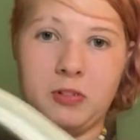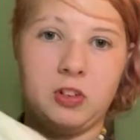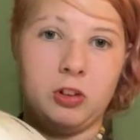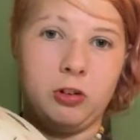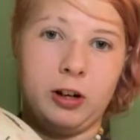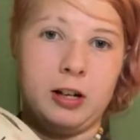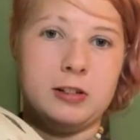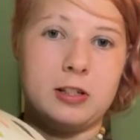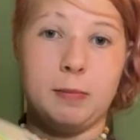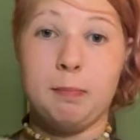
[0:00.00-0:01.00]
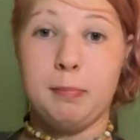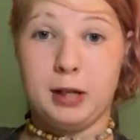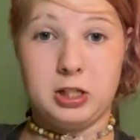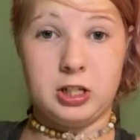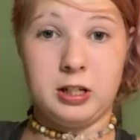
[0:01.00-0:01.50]
create some
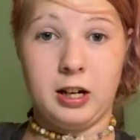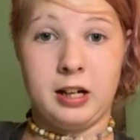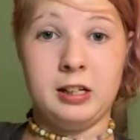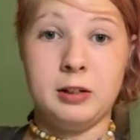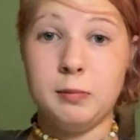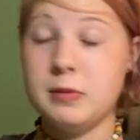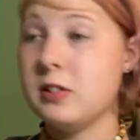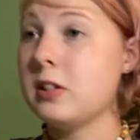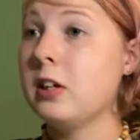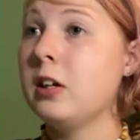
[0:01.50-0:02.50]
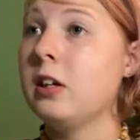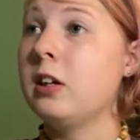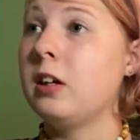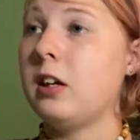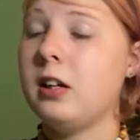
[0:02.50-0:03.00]
budget items.
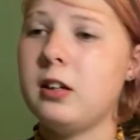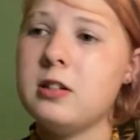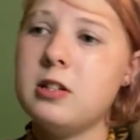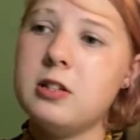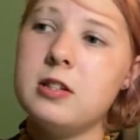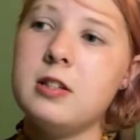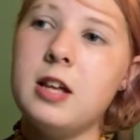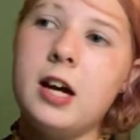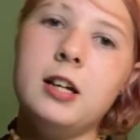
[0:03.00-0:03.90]
And that